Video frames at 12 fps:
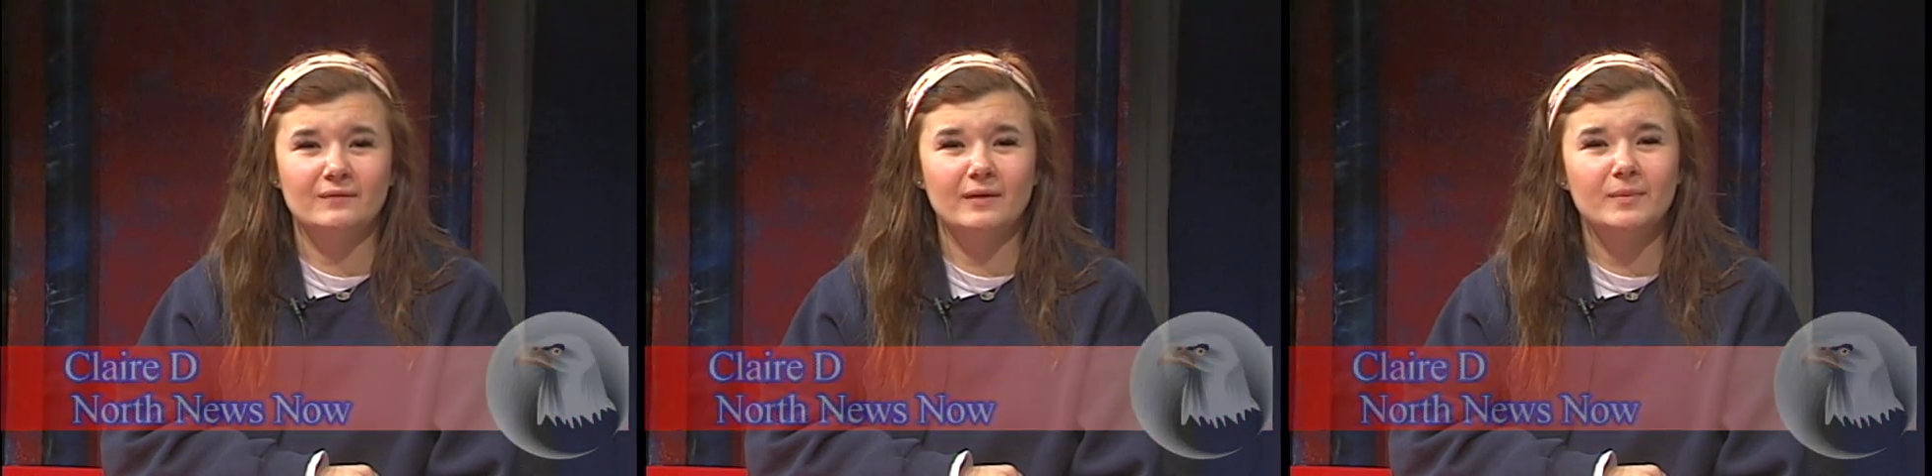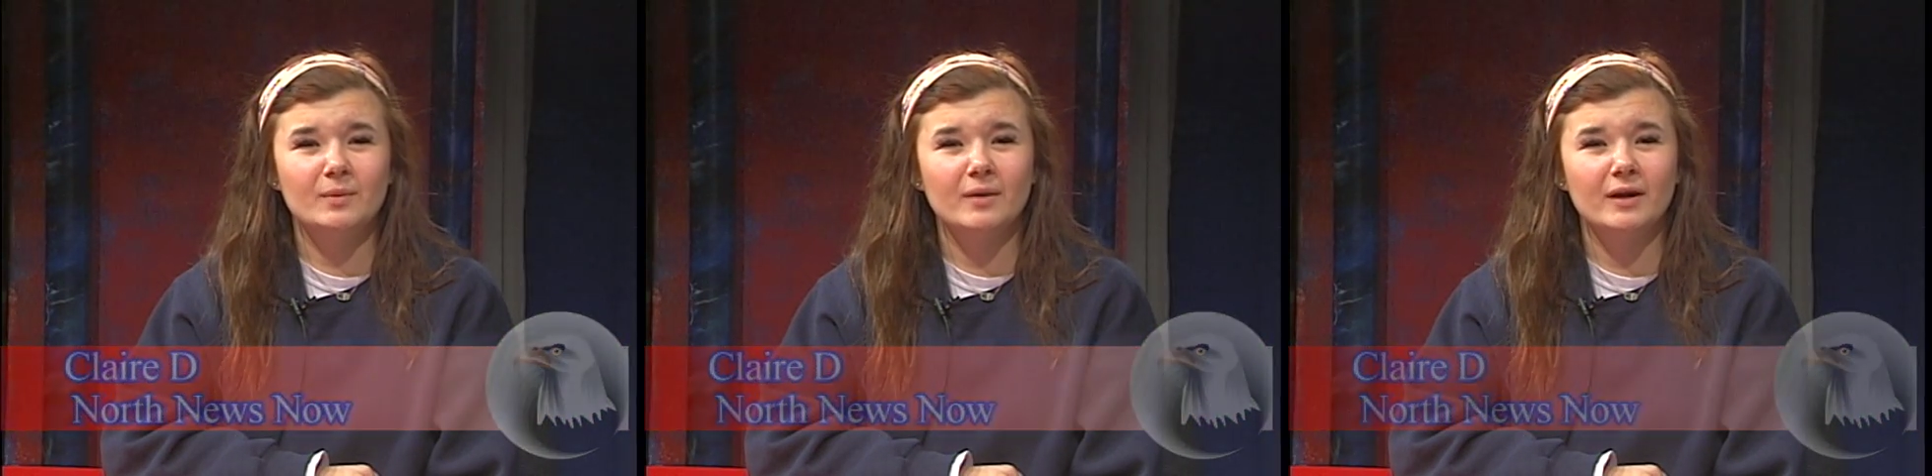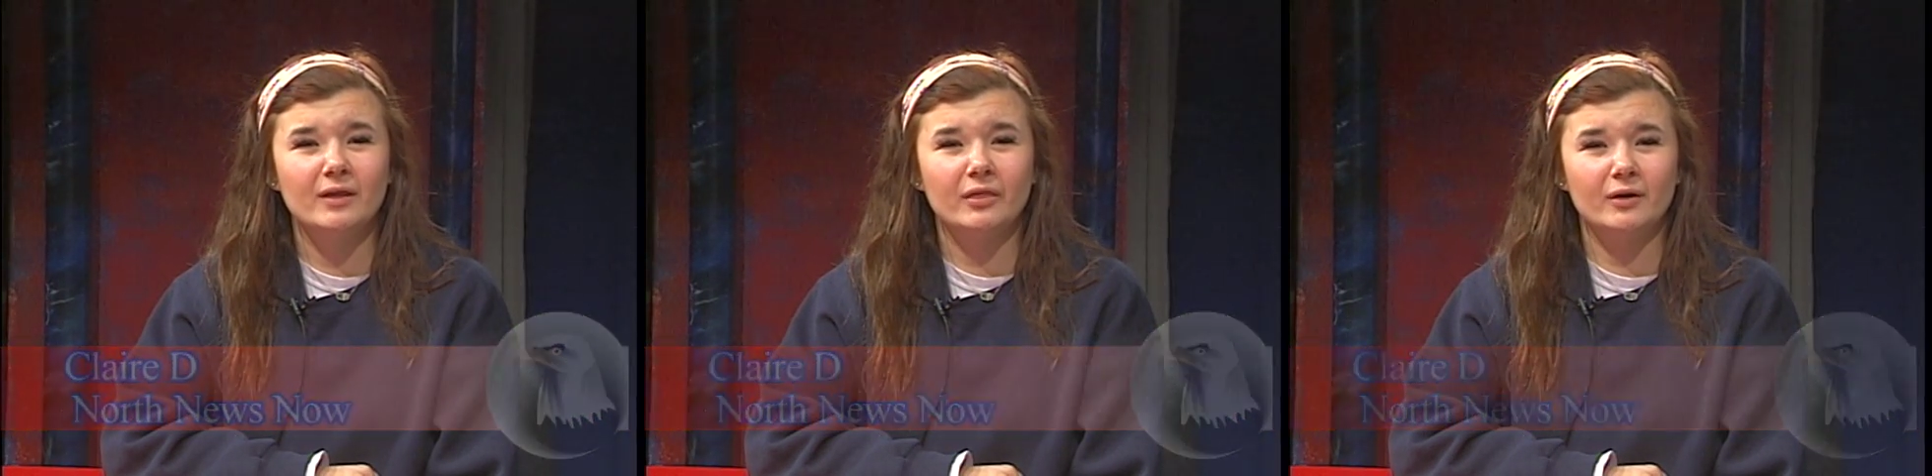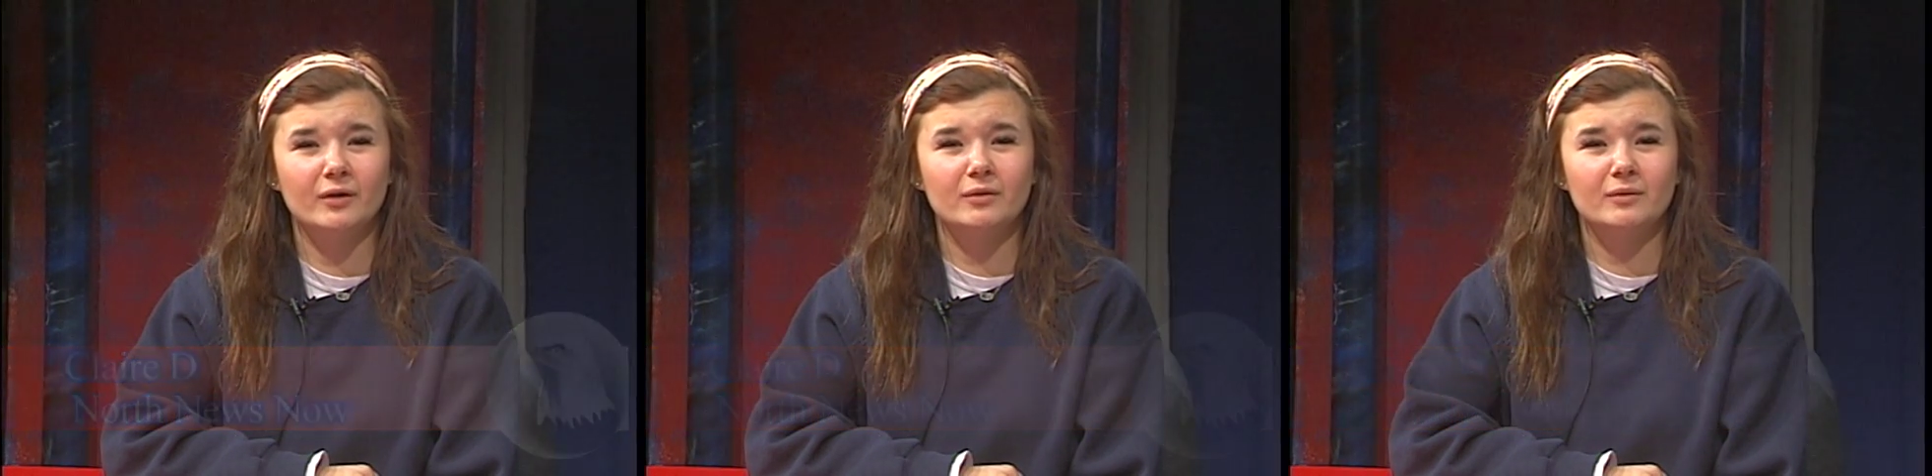February
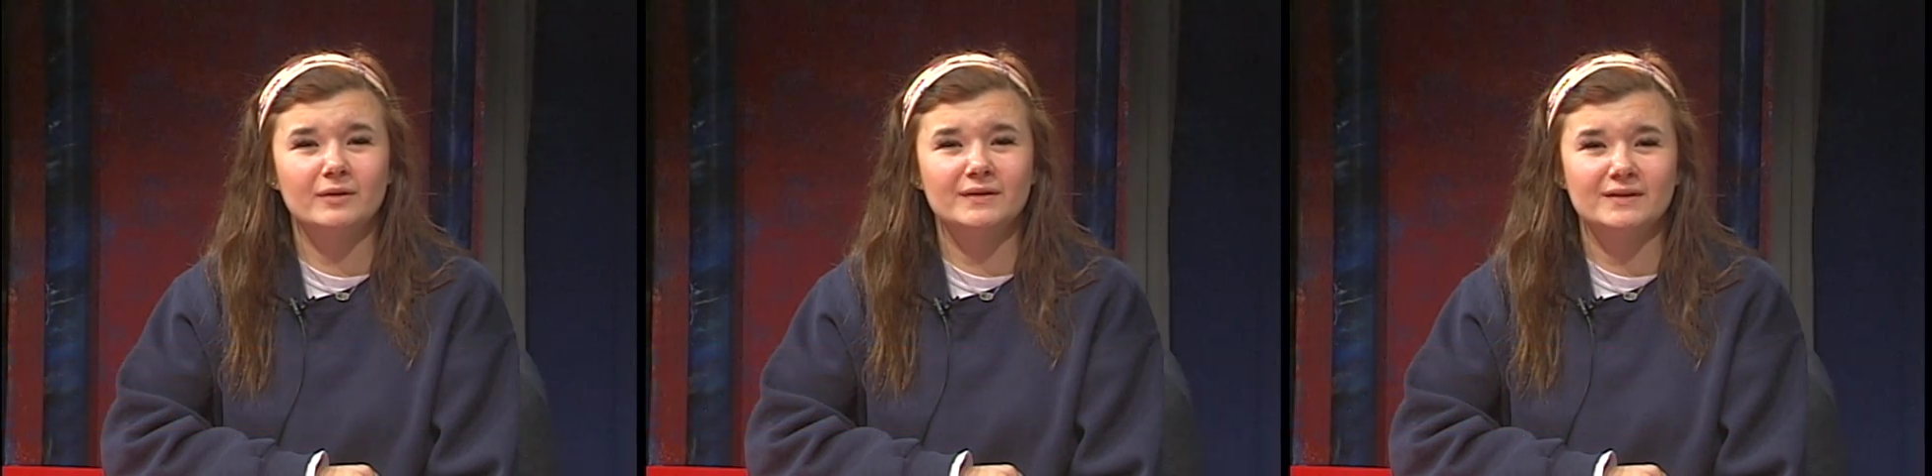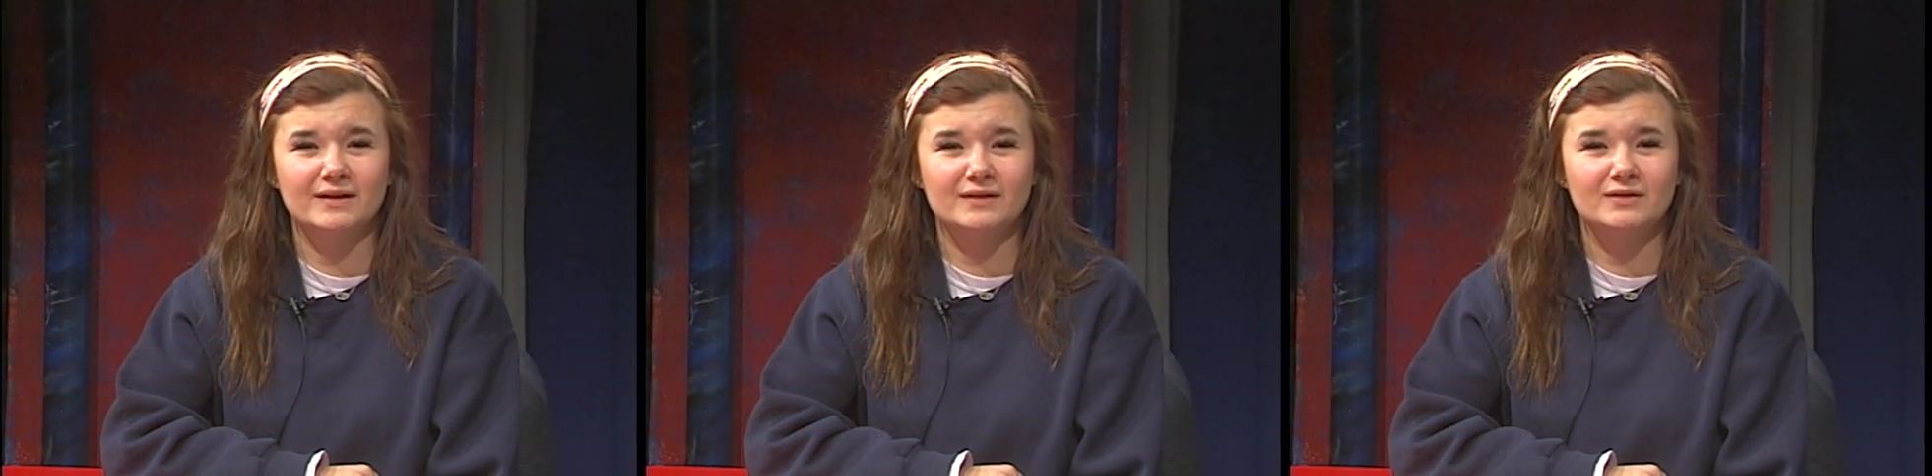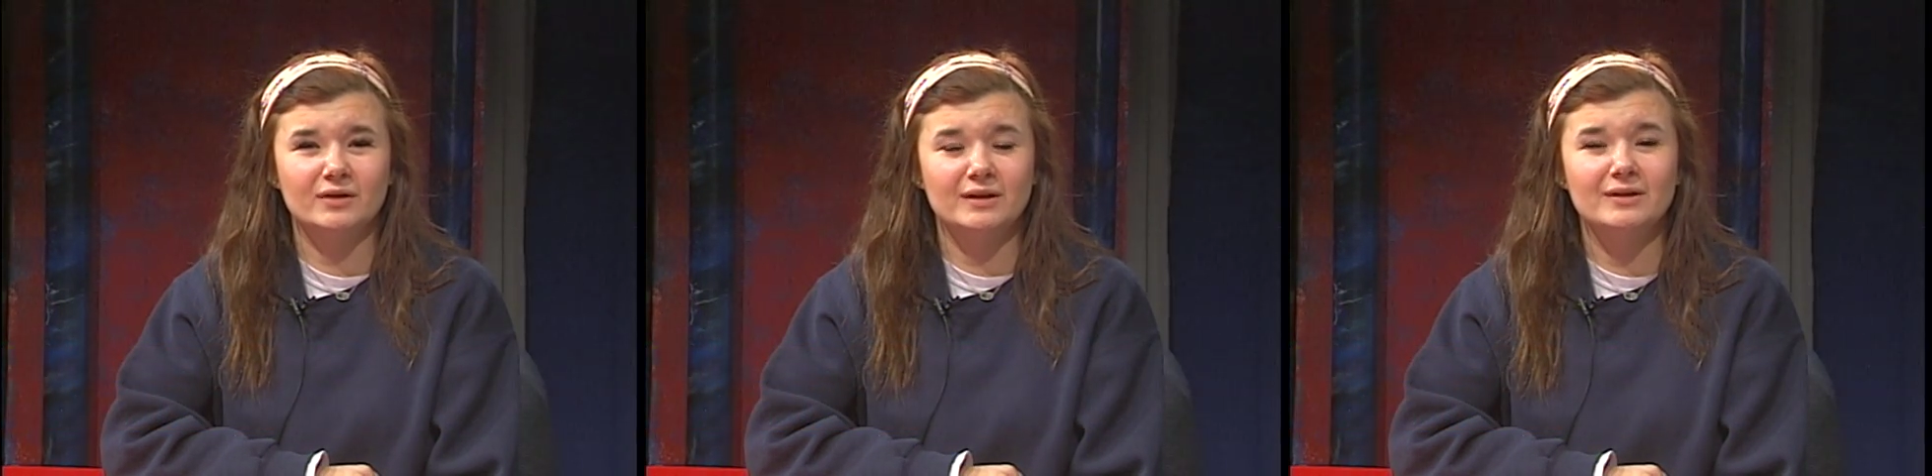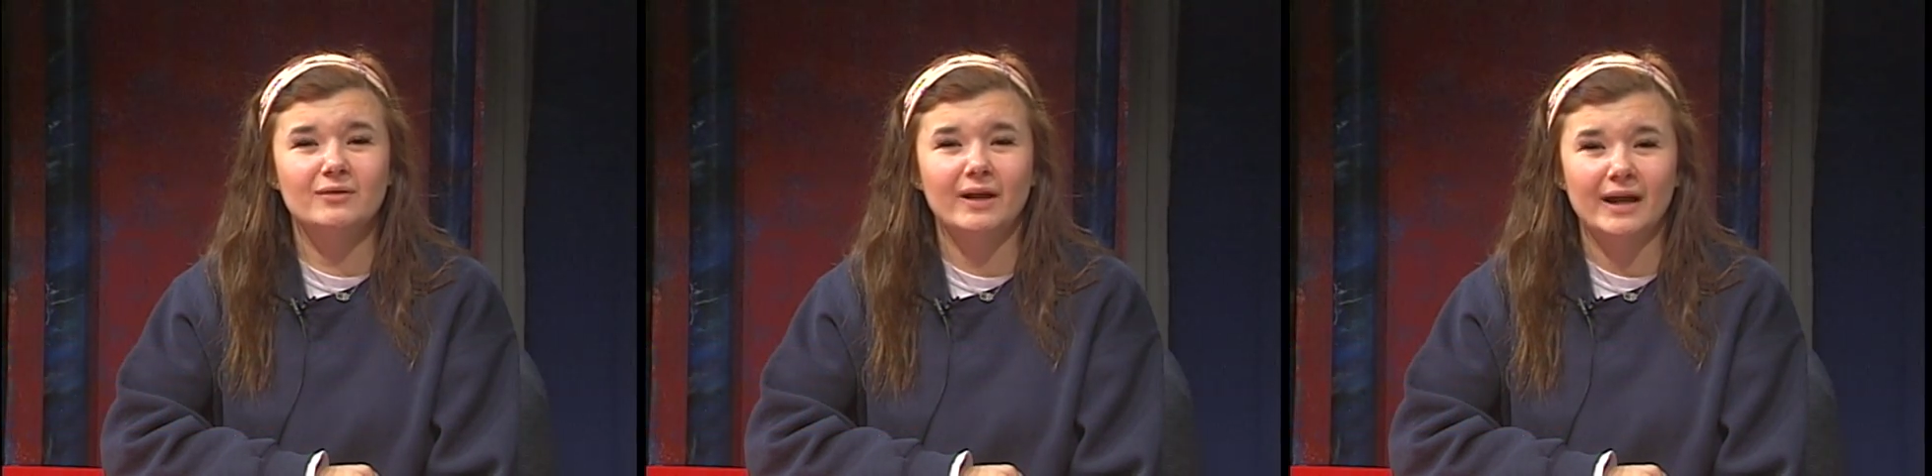3rd through the 6th during
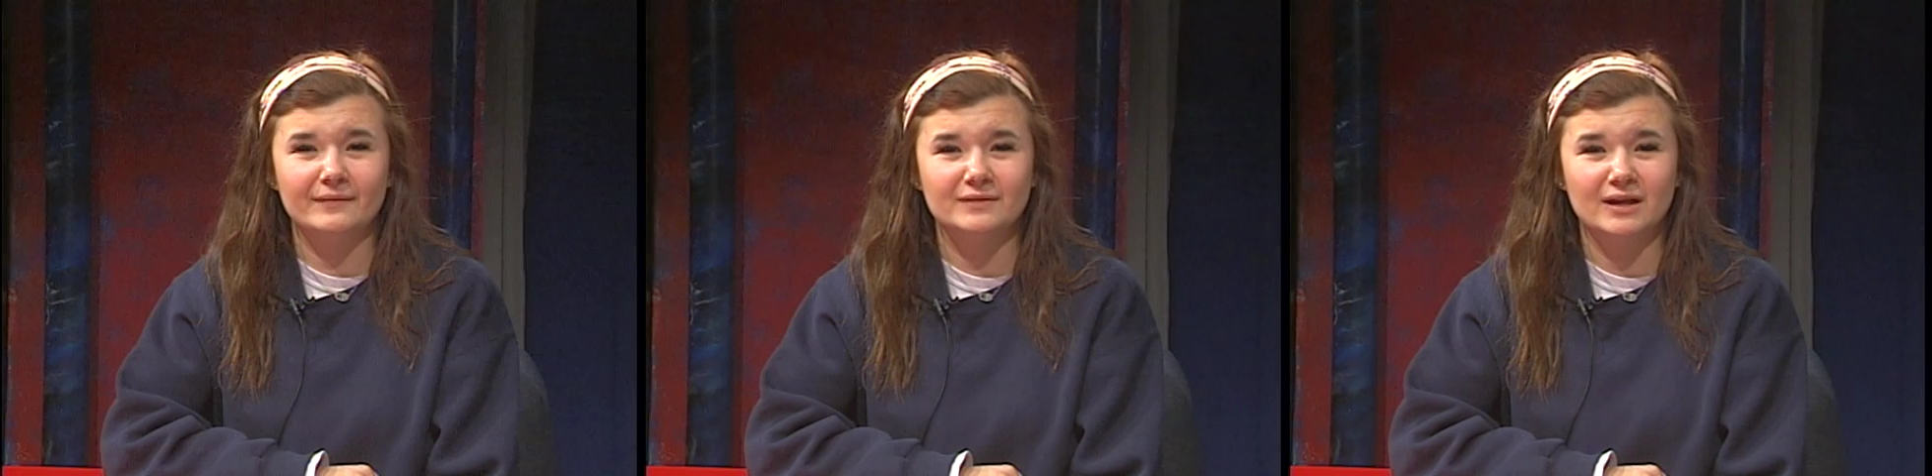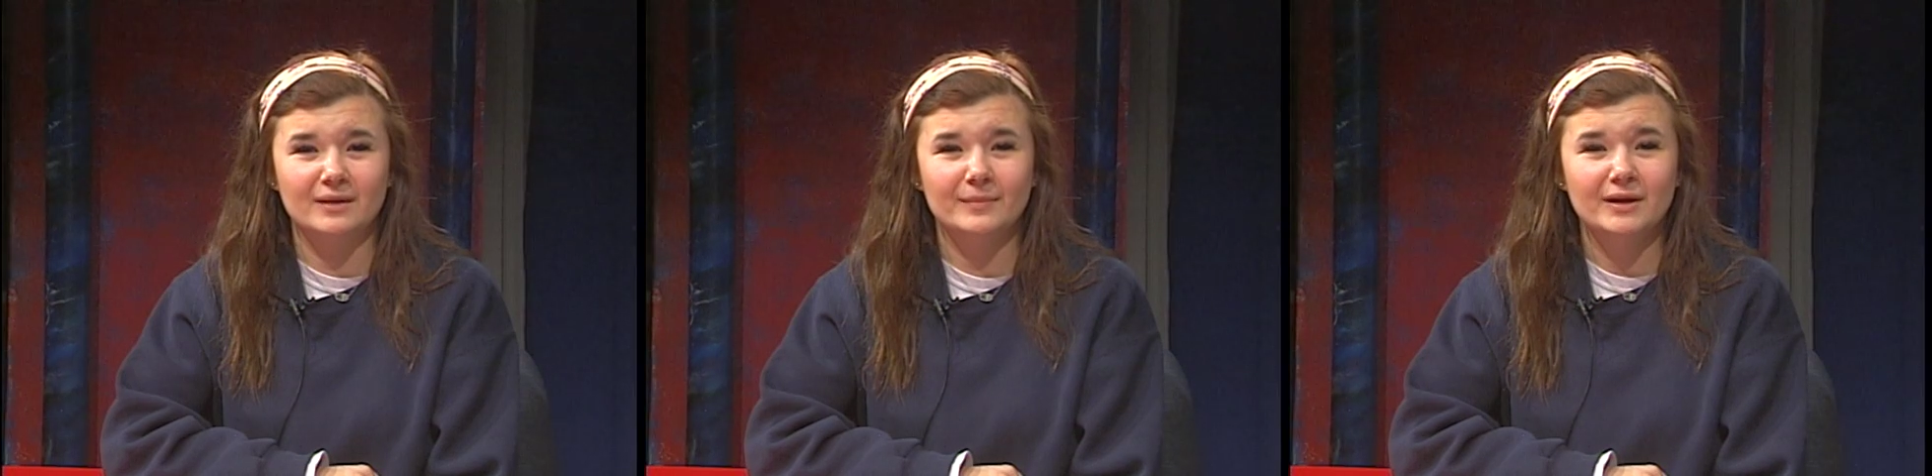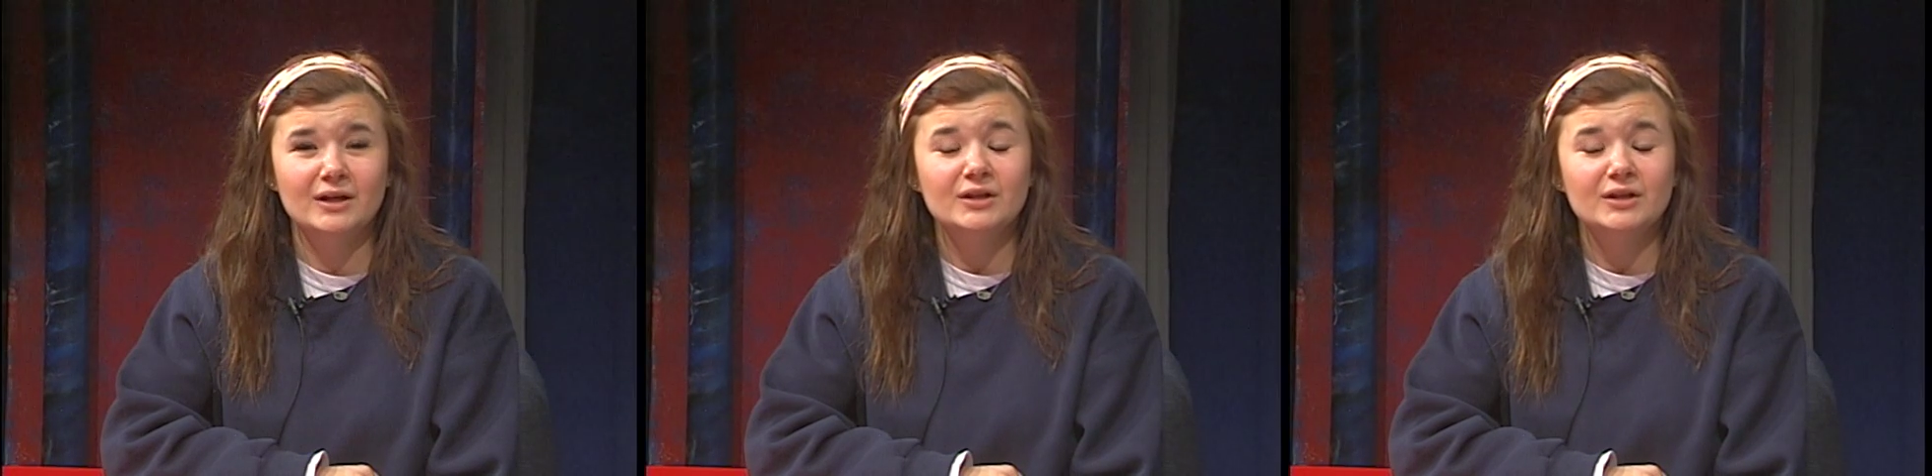Eagle halftime.